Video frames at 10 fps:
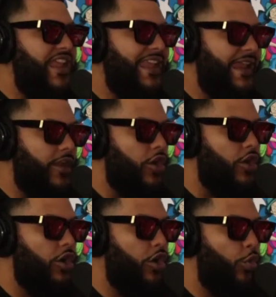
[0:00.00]
Not
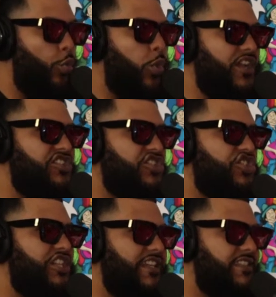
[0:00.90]
hear him. what
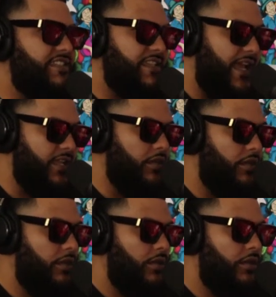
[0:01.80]
she said?
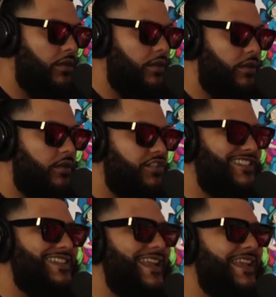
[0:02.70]

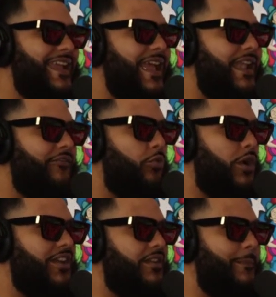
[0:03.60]
She said, "Nigga, I never
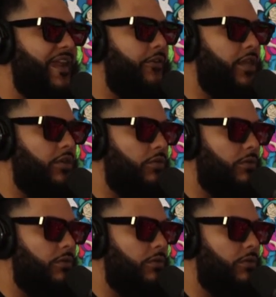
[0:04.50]
wanted to marry you,